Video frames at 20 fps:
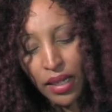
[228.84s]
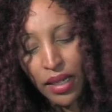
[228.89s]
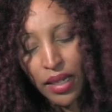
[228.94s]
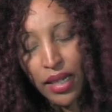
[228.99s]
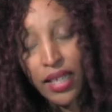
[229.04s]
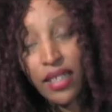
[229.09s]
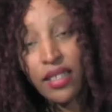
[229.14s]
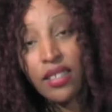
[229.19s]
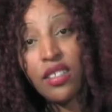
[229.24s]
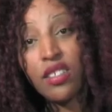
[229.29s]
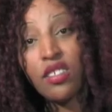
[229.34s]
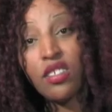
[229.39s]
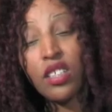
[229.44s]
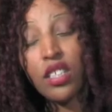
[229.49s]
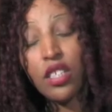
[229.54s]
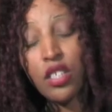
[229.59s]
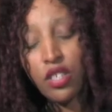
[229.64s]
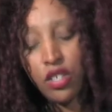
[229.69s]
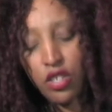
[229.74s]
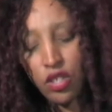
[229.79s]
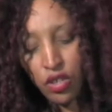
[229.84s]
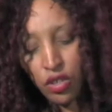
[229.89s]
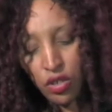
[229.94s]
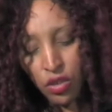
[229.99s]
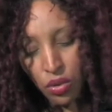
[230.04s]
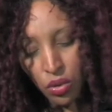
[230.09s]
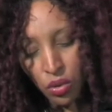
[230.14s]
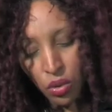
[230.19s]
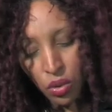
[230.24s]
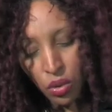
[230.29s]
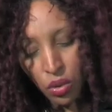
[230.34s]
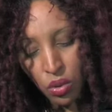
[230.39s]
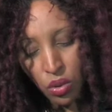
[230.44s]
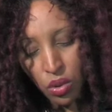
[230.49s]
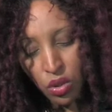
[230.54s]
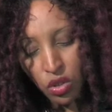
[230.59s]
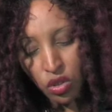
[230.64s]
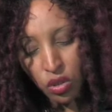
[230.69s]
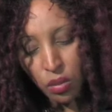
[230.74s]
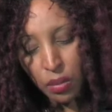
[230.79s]
It is in you
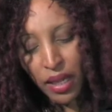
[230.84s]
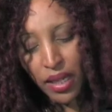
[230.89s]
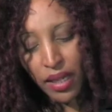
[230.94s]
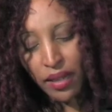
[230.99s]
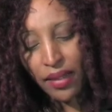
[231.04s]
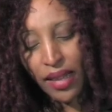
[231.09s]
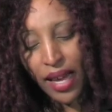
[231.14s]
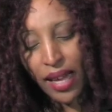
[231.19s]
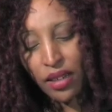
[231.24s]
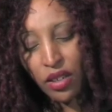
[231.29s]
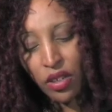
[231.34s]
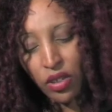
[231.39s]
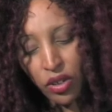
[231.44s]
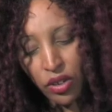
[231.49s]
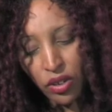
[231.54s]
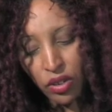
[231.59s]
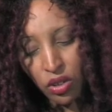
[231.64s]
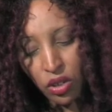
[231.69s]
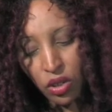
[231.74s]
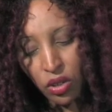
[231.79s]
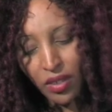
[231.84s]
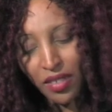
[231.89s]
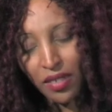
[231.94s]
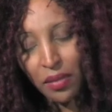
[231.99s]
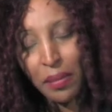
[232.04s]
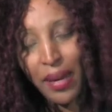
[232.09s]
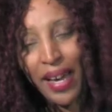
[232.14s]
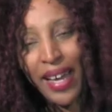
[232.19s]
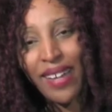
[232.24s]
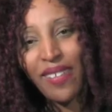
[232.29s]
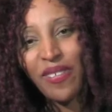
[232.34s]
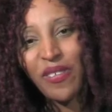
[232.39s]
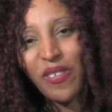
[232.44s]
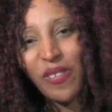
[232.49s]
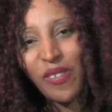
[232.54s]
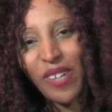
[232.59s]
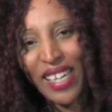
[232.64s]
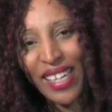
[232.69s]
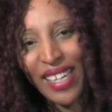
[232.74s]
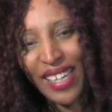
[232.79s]
to make that knock knock smile for
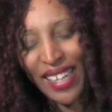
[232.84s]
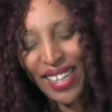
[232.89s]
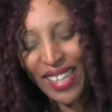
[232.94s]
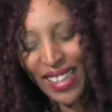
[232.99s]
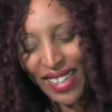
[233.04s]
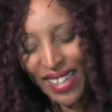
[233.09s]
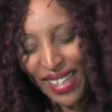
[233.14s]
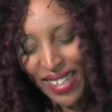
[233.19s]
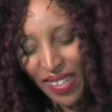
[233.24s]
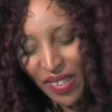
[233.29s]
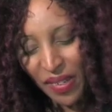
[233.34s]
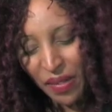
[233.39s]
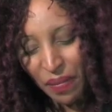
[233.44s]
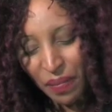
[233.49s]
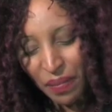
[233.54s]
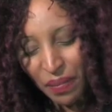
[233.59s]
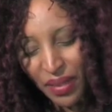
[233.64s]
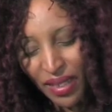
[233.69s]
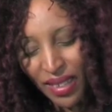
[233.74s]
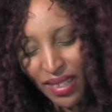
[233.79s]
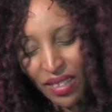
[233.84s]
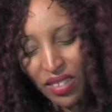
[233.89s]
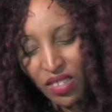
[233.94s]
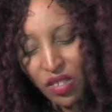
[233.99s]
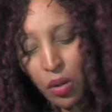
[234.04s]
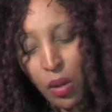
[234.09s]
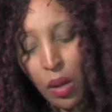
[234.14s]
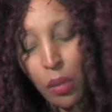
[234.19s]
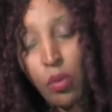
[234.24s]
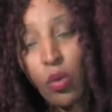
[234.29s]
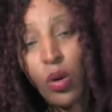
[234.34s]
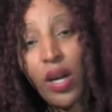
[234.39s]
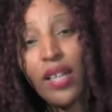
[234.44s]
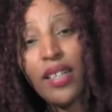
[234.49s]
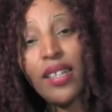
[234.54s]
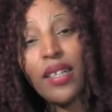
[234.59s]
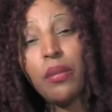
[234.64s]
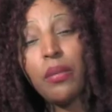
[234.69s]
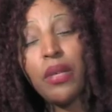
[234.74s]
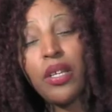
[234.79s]
one another. So I'm
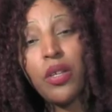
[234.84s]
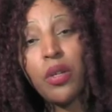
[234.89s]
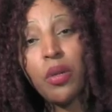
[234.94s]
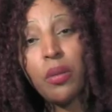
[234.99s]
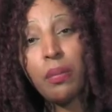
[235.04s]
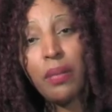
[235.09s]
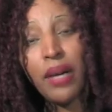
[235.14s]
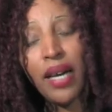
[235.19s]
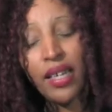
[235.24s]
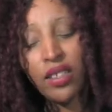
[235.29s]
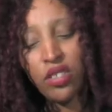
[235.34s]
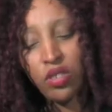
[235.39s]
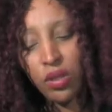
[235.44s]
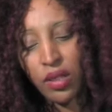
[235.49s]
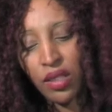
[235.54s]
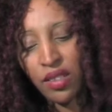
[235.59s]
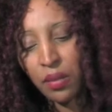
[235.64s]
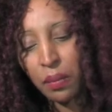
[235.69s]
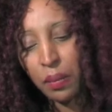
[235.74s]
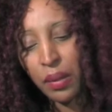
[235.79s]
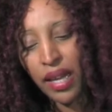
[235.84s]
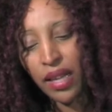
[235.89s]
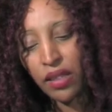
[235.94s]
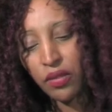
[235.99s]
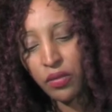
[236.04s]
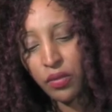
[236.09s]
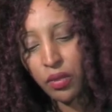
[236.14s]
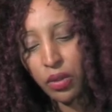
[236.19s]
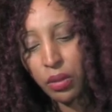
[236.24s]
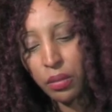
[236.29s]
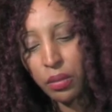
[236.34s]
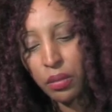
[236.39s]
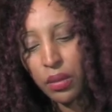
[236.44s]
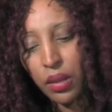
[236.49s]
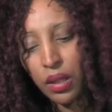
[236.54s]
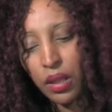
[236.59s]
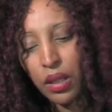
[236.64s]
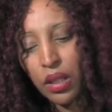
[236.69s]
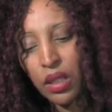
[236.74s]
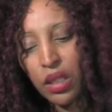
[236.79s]
welcoming you back to this platform,
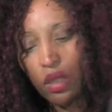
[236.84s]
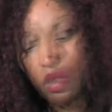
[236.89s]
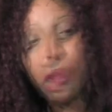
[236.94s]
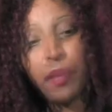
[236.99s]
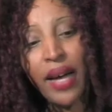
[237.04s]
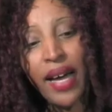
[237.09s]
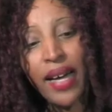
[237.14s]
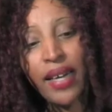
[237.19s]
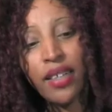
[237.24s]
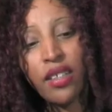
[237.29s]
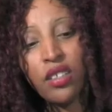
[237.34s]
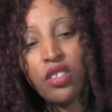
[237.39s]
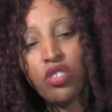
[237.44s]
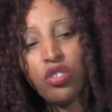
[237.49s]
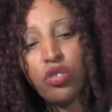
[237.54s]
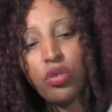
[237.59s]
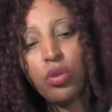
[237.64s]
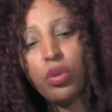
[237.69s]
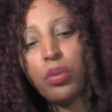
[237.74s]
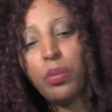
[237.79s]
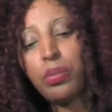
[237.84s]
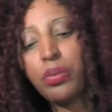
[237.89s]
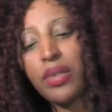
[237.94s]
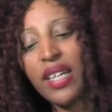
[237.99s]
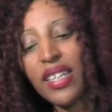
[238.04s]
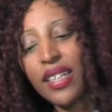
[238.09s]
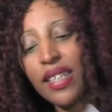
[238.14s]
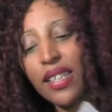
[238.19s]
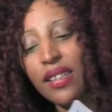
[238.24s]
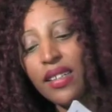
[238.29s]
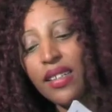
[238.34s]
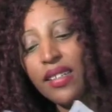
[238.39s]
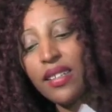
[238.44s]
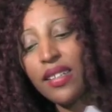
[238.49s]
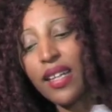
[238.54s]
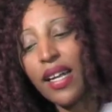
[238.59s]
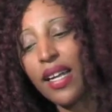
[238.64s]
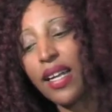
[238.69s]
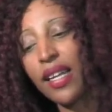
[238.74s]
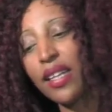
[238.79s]
back to breaking the
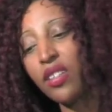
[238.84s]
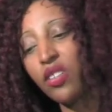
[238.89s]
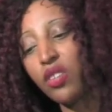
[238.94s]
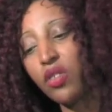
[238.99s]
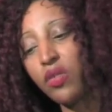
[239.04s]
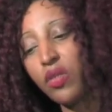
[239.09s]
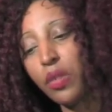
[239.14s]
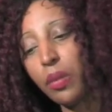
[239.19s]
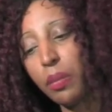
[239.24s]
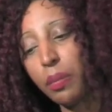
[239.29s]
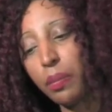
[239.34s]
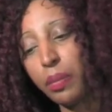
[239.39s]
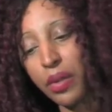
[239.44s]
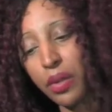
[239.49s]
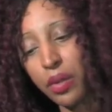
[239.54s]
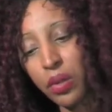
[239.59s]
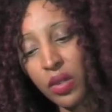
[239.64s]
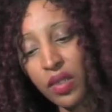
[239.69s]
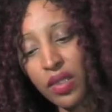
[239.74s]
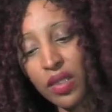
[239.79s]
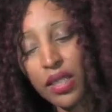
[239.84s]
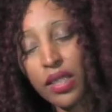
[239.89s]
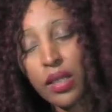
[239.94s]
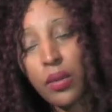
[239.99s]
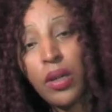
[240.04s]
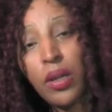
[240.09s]
silence of abuse in our